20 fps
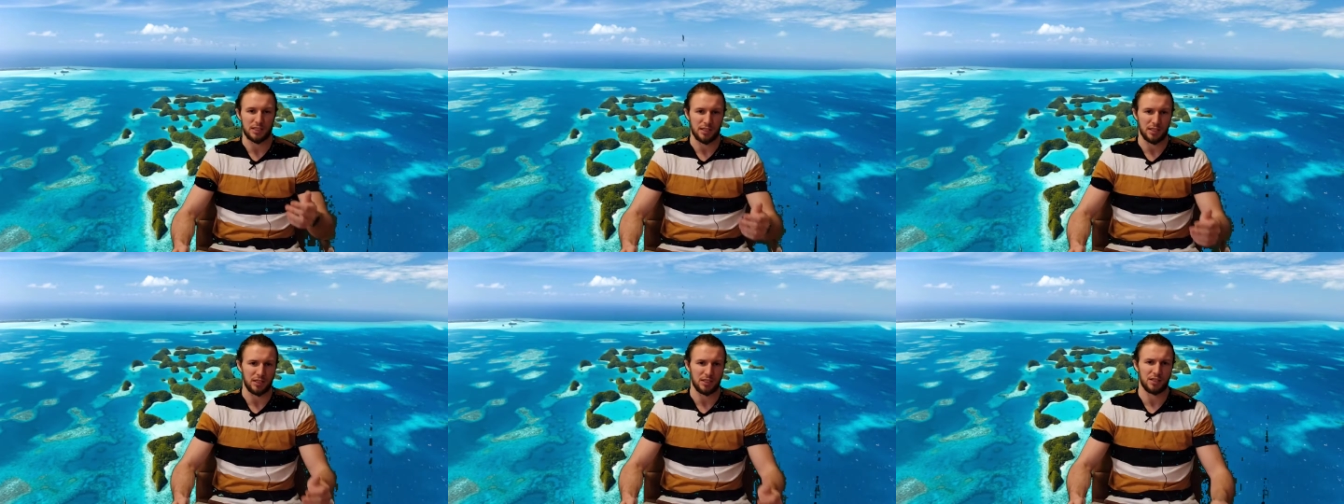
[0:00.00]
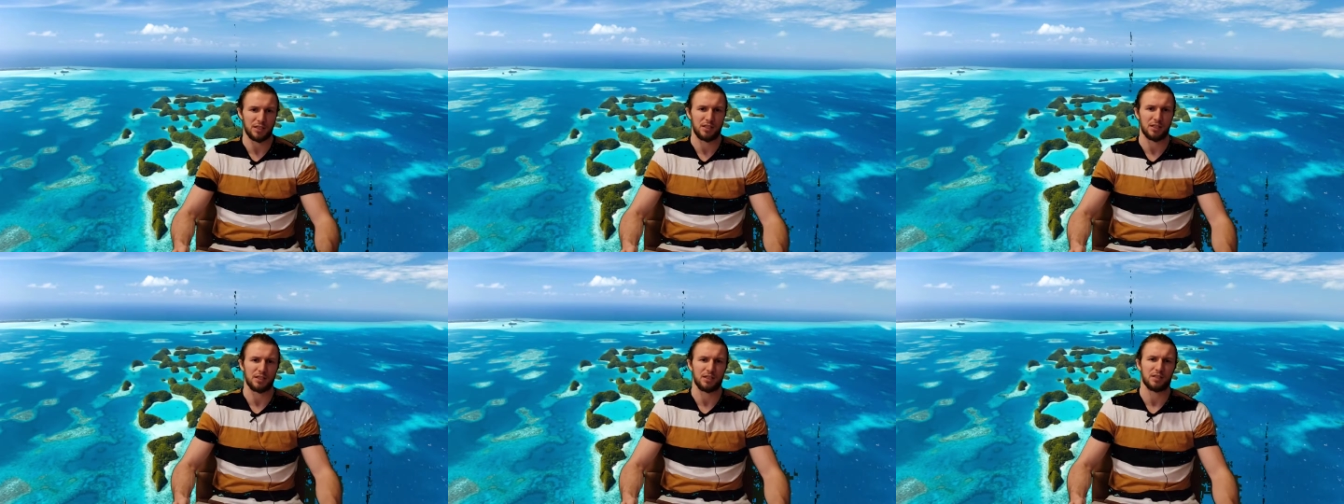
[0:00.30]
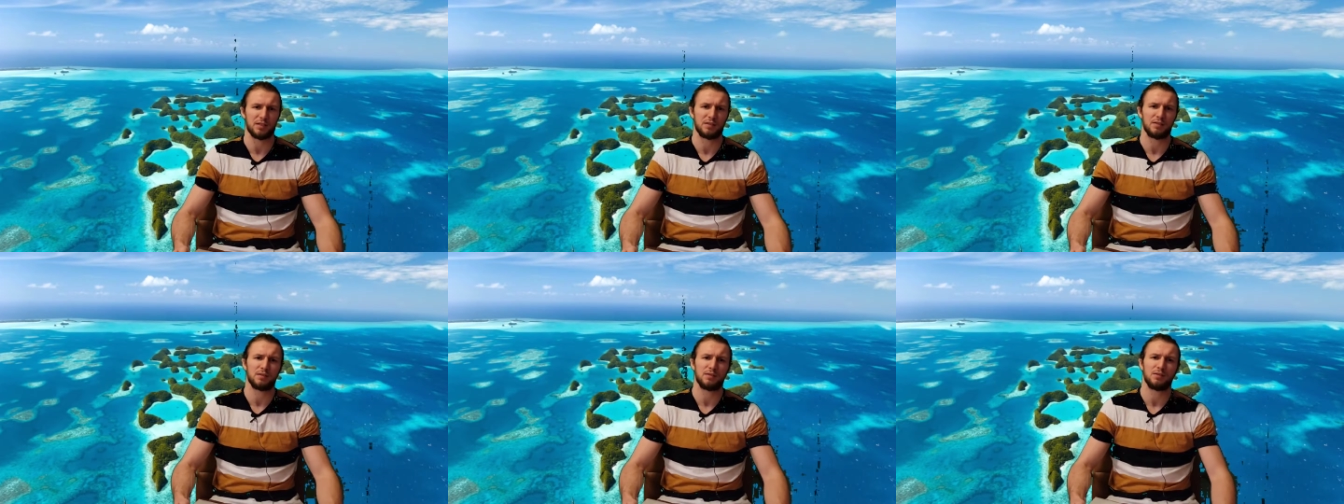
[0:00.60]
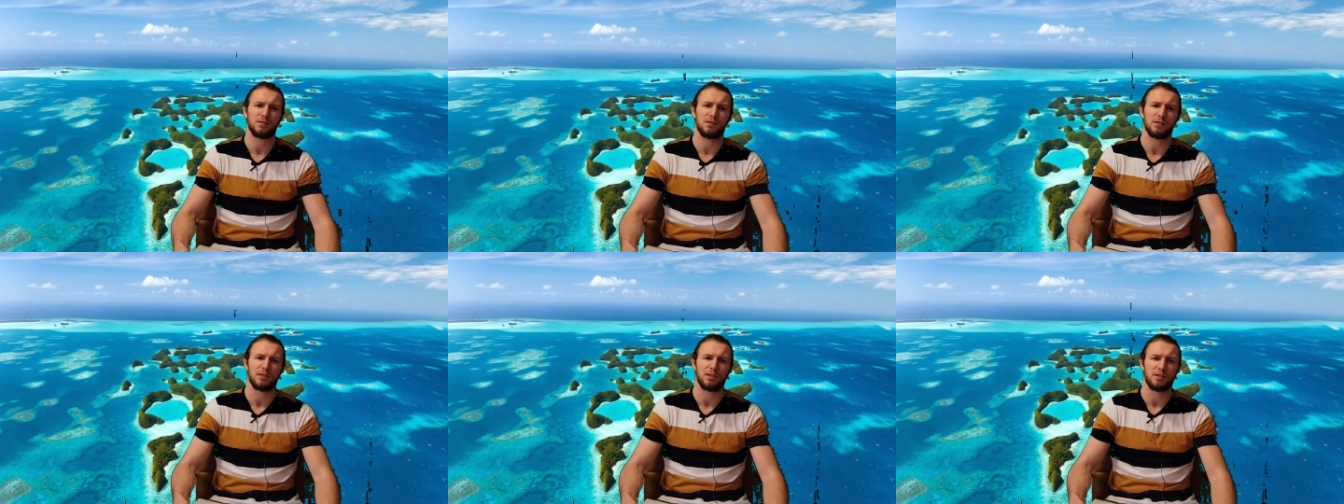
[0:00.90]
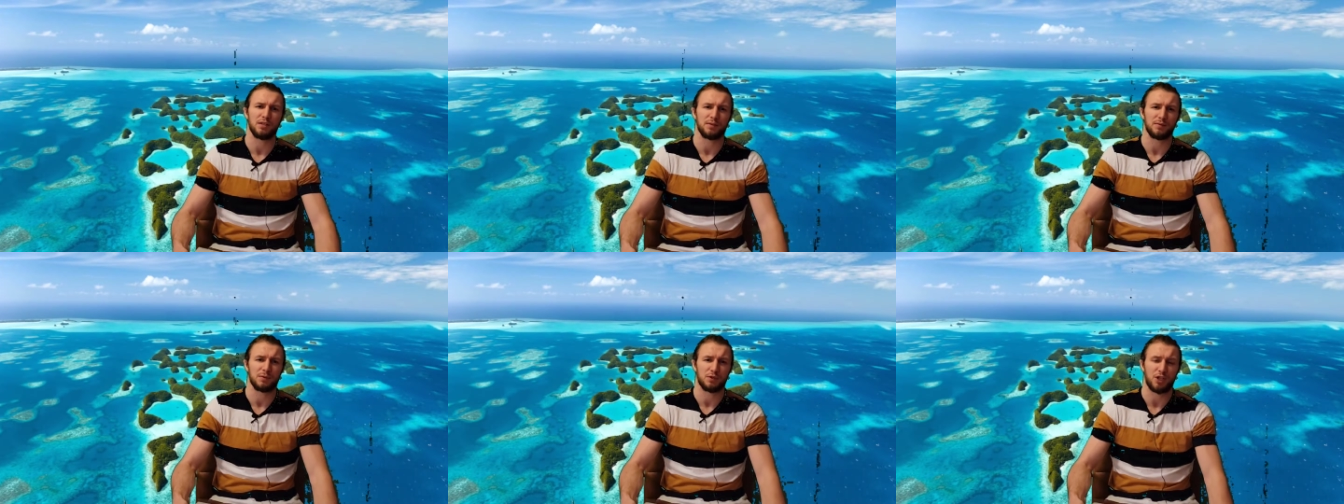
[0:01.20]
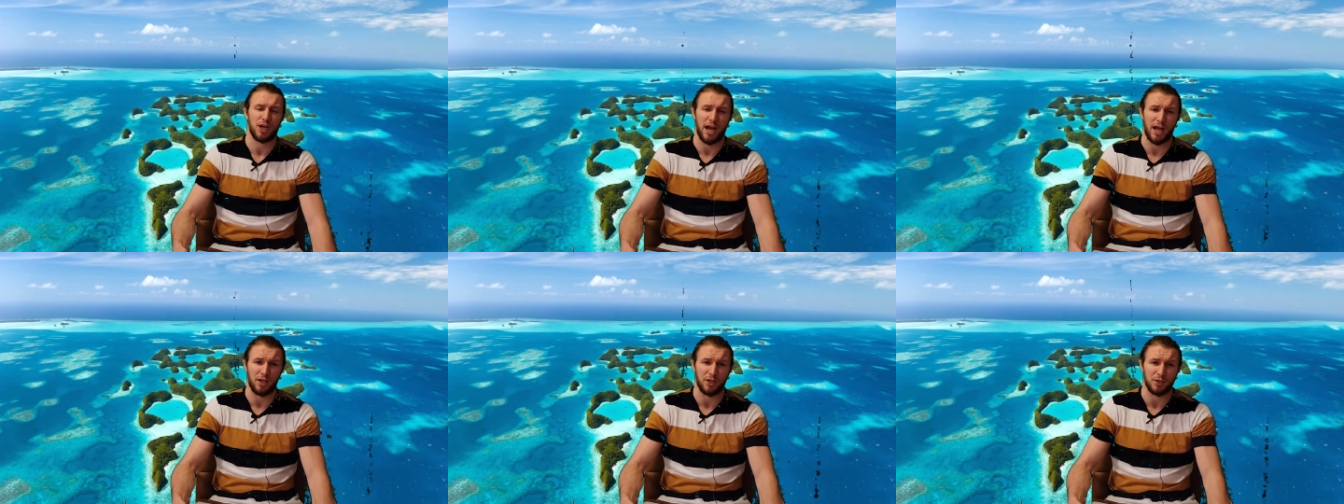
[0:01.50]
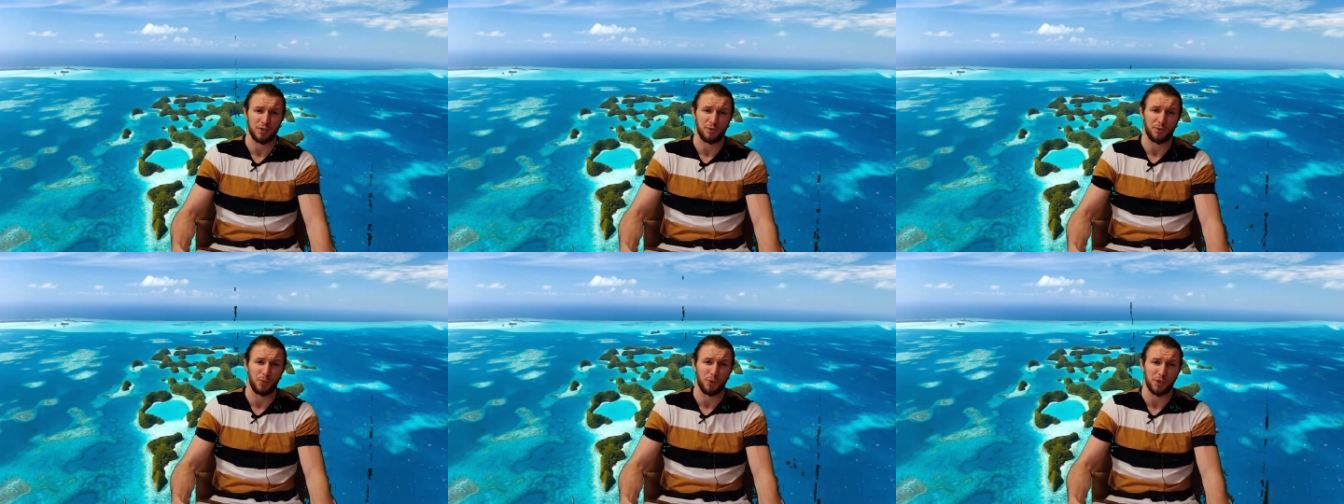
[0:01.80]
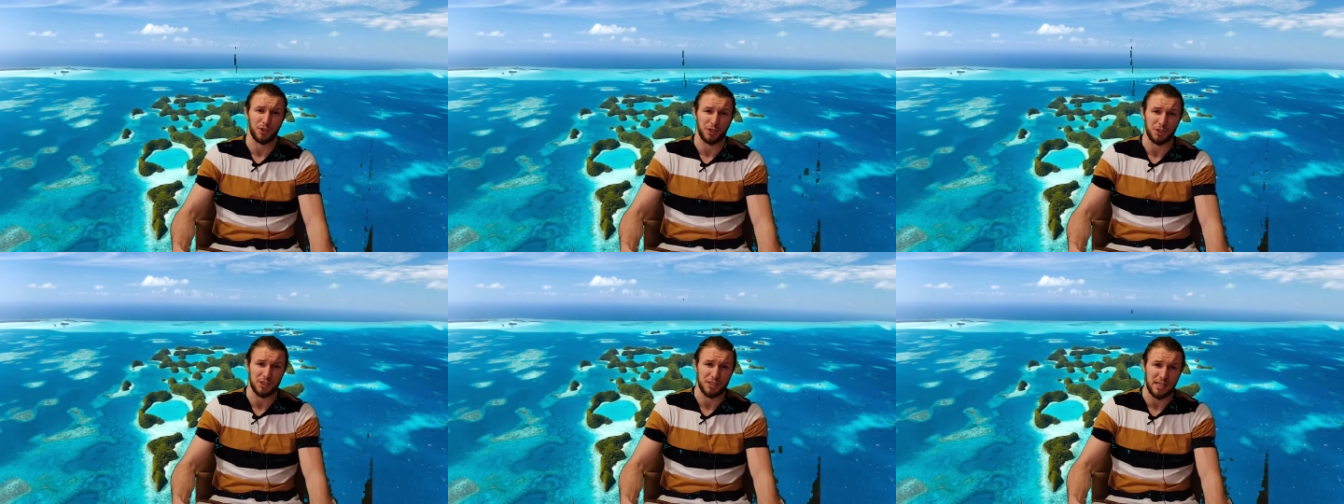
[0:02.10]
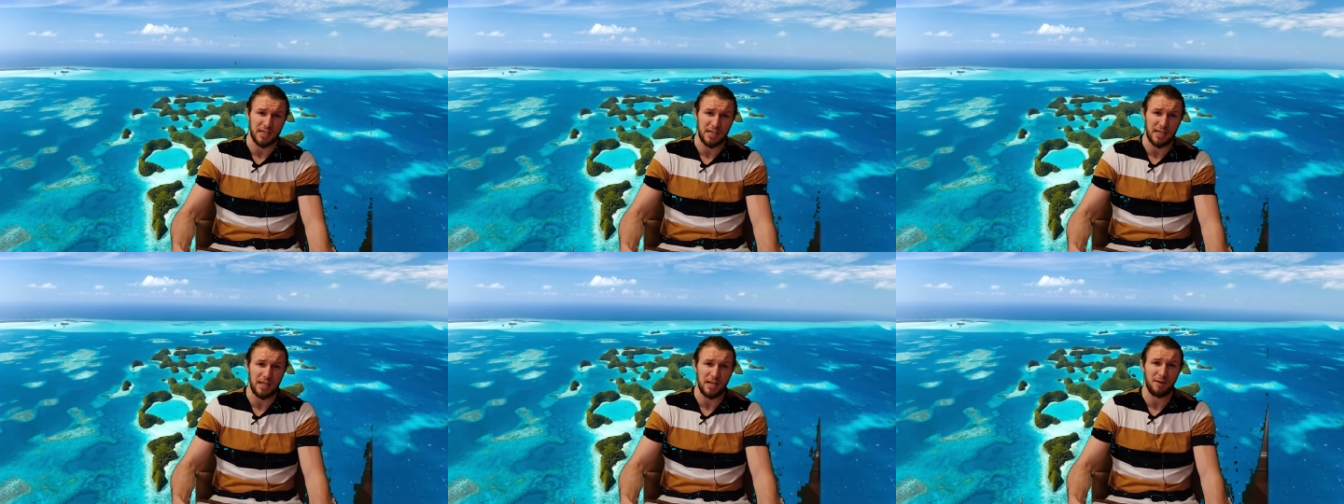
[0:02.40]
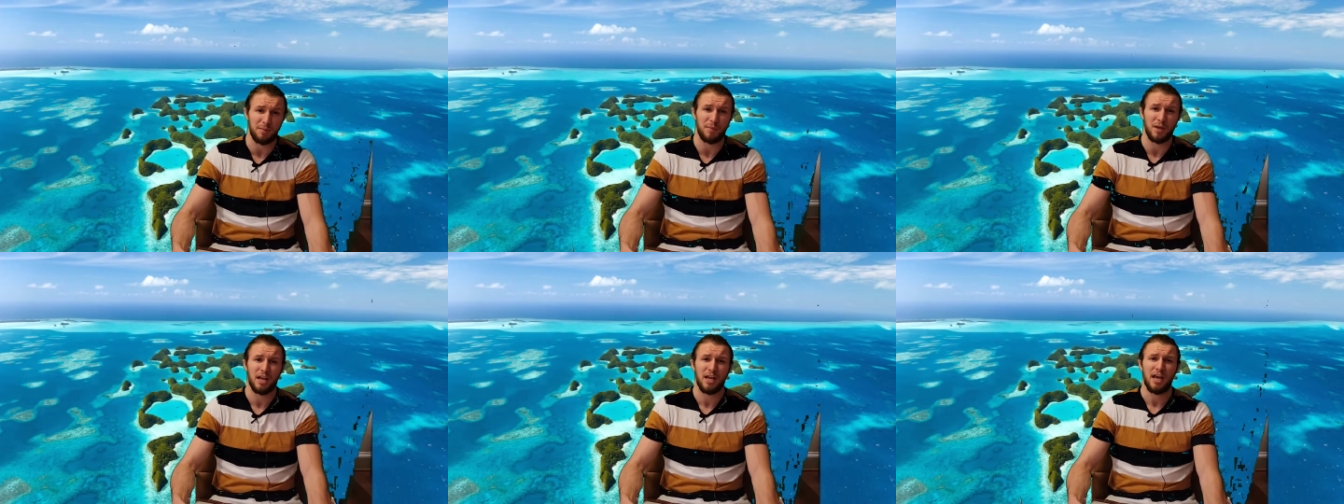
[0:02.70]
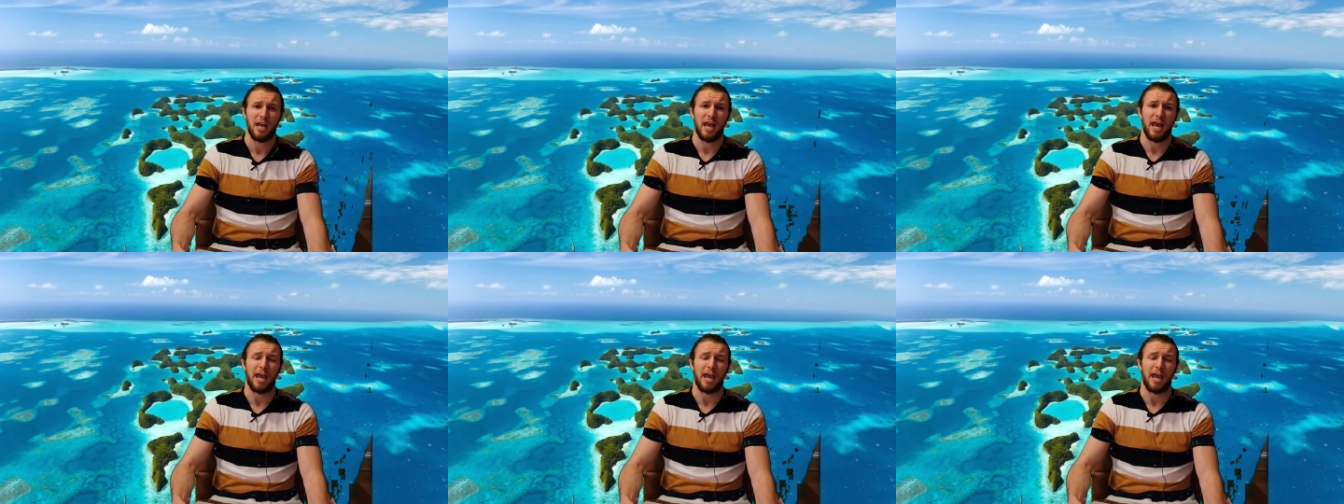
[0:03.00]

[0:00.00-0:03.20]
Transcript: the challenge for her team.